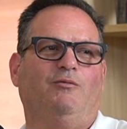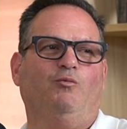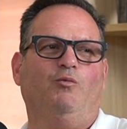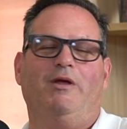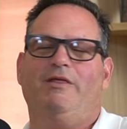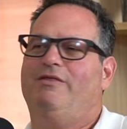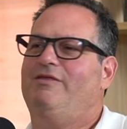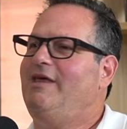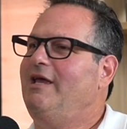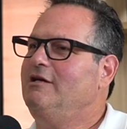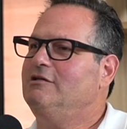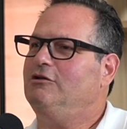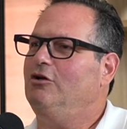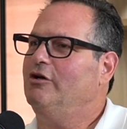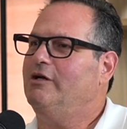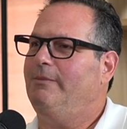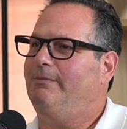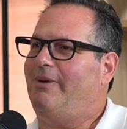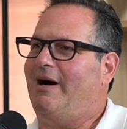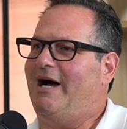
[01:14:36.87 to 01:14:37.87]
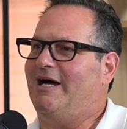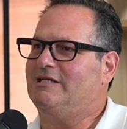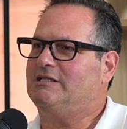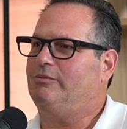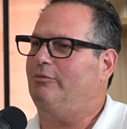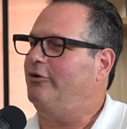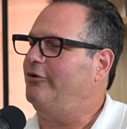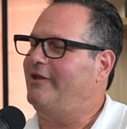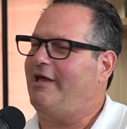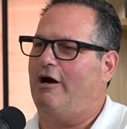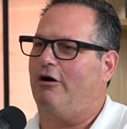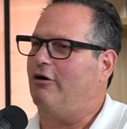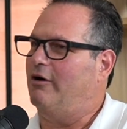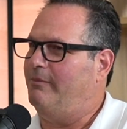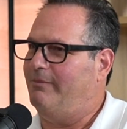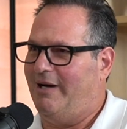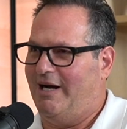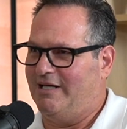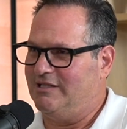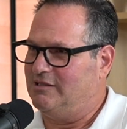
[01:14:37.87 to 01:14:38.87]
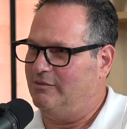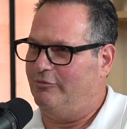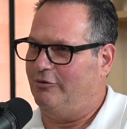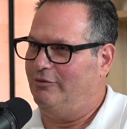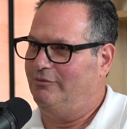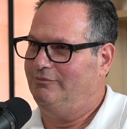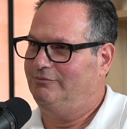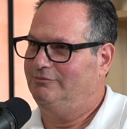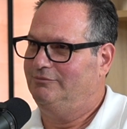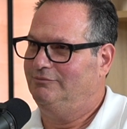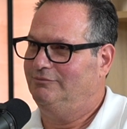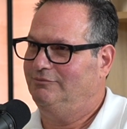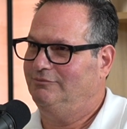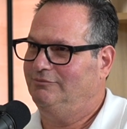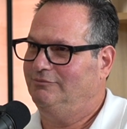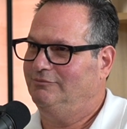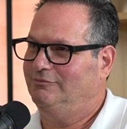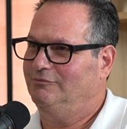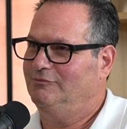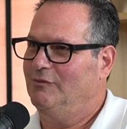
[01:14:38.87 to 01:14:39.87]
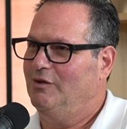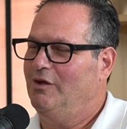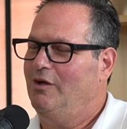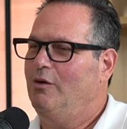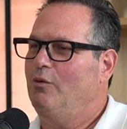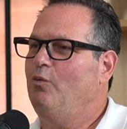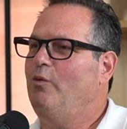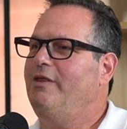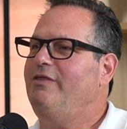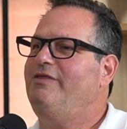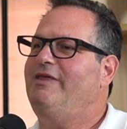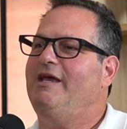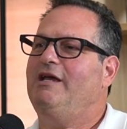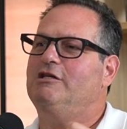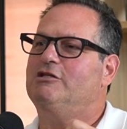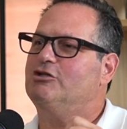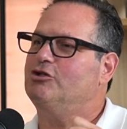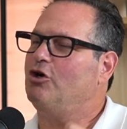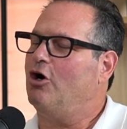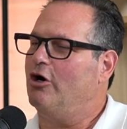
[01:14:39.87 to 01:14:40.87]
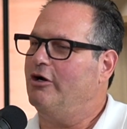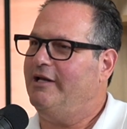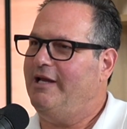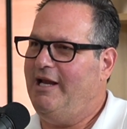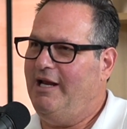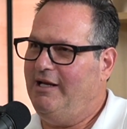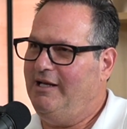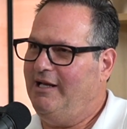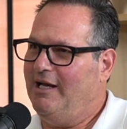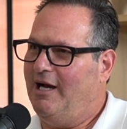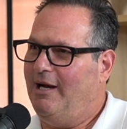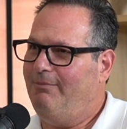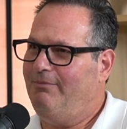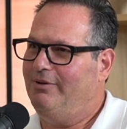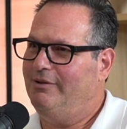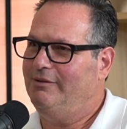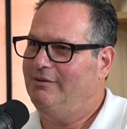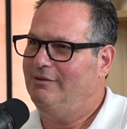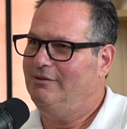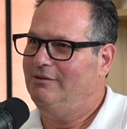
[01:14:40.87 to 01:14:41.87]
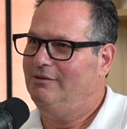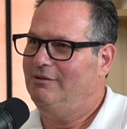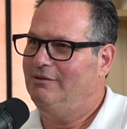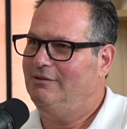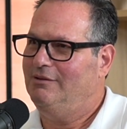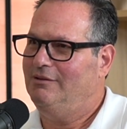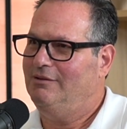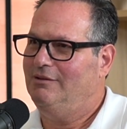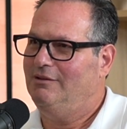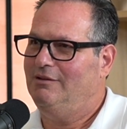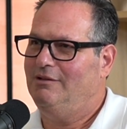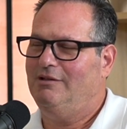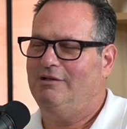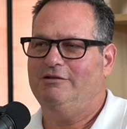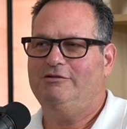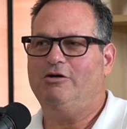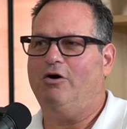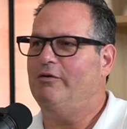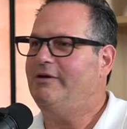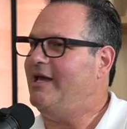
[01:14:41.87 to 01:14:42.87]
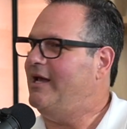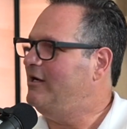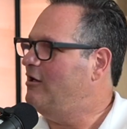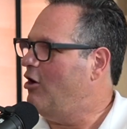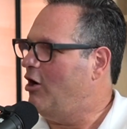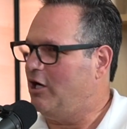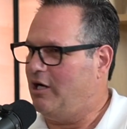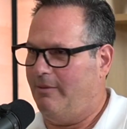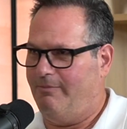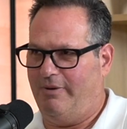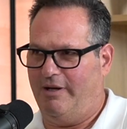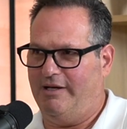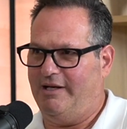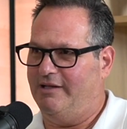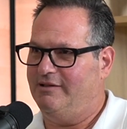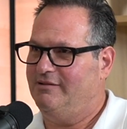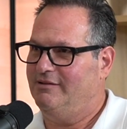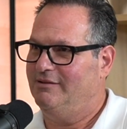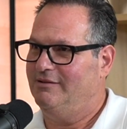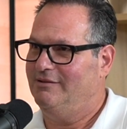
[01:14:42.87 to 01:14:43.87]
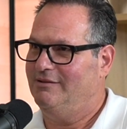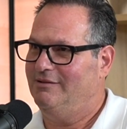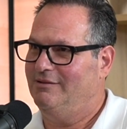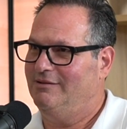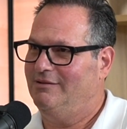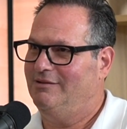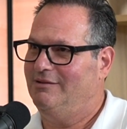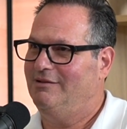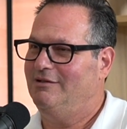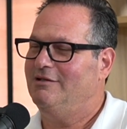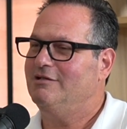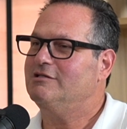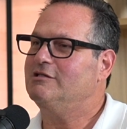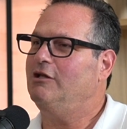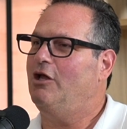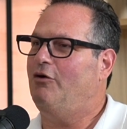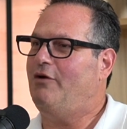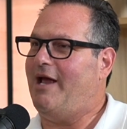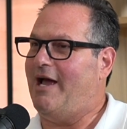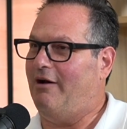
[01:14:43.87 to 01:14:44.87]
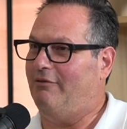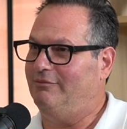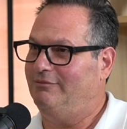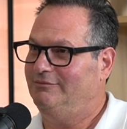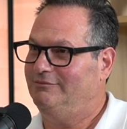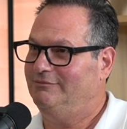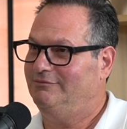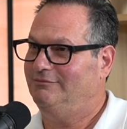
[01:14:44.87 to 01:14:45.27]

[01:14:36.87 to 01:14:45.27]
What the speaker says: when things look impossible, they are impossible. when things start heating up, don't get caught up on it. Slow down.